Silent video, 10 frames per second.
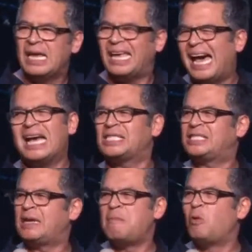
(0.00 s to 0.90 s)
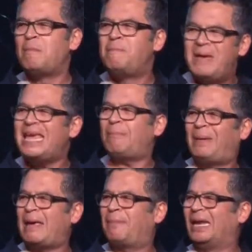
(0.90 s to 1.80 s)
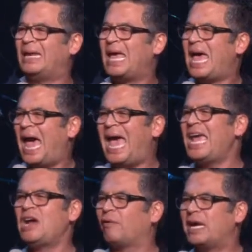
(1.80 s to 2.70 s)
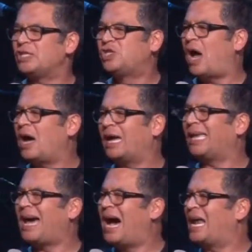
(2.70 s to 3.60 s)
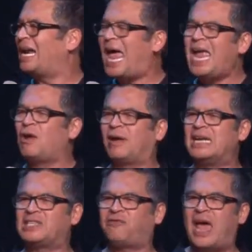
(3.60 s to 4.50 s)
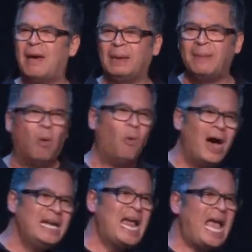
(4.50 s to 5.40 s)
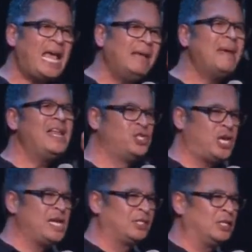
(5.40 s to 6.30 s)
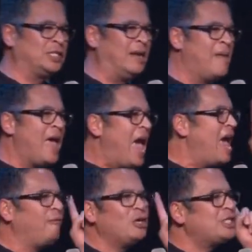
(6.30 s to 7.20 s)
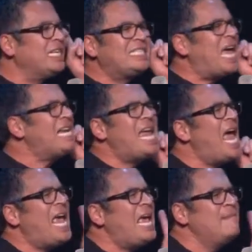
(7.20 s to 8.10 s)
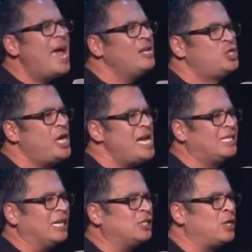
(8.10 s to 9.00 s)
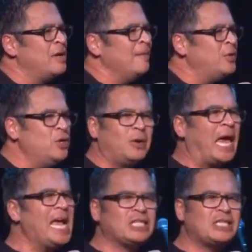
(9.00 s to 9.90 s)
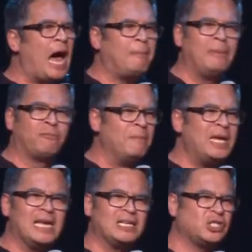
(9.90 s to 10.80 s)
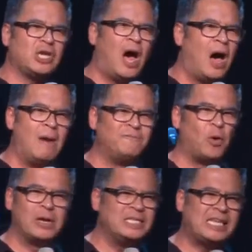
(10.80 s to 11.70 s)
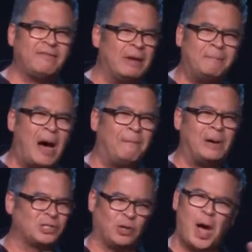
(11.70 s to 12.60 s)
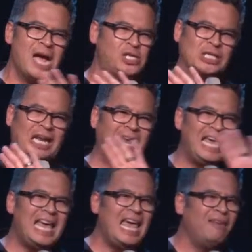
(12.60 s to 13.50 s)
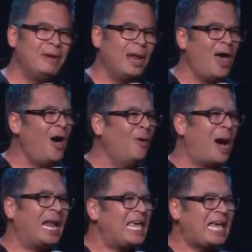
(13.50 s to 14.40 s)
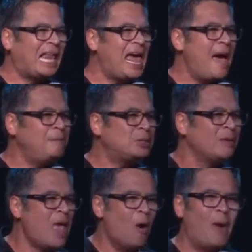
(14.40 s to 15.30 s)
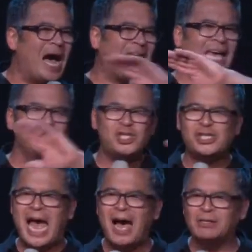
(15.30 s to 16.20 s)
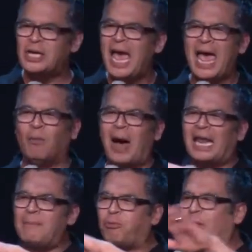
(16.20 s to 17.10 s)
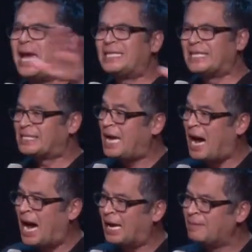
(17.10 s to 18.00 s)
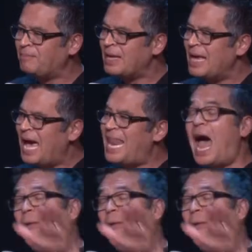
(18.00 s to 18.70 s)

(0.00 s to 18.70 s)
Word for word: cussed and would beat people and angry at, jo- at God and angry at his family. But one day he met Jesus, and ever since that day he met Jesus, you can't stop him from being a Psalm 47 papa. So just leave him alone while he claps, while he shouts, and while he praises God. And I